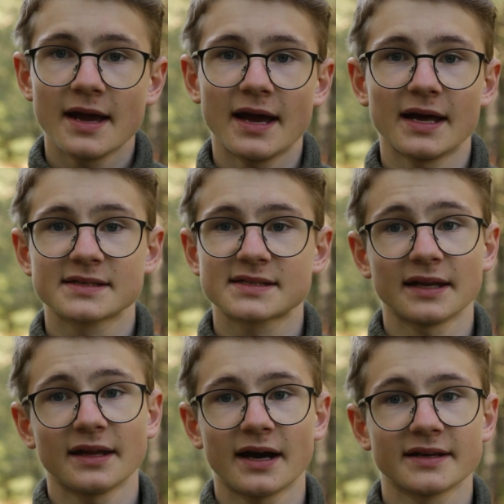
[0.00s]
and
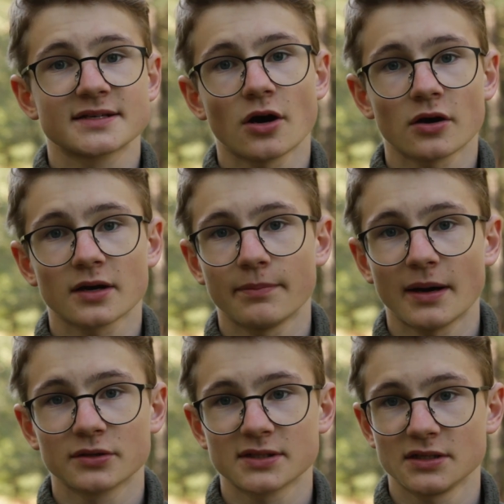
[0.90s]
then I talk
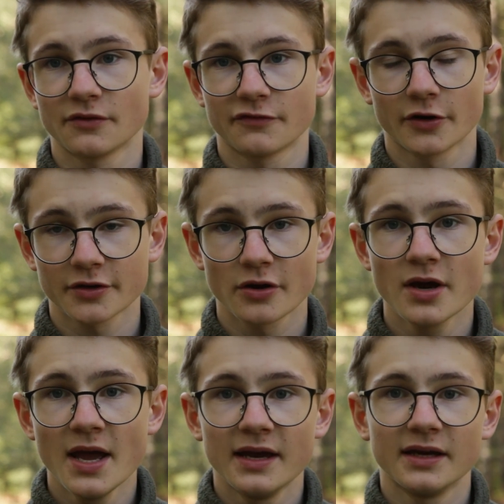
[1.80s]
about your photo
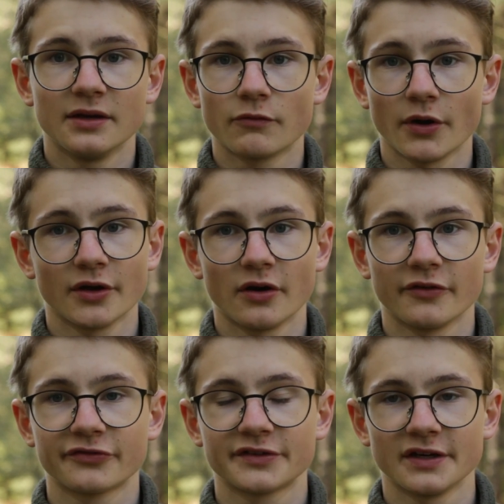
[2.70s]
in one
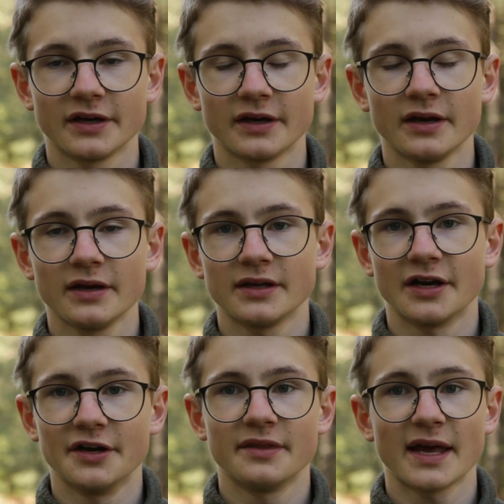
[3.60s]
of the
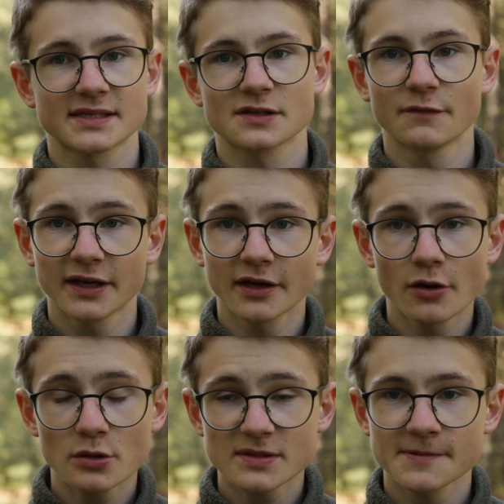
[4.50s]
next
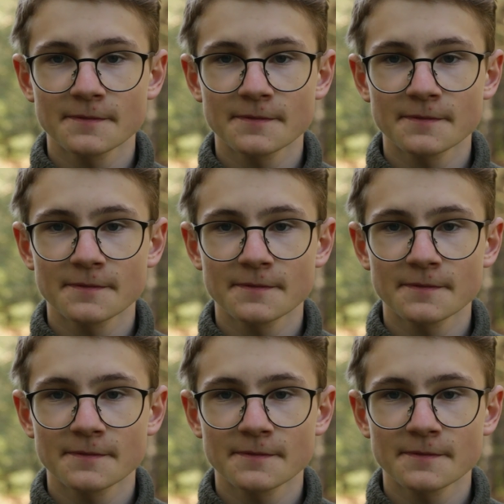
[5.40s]
videos.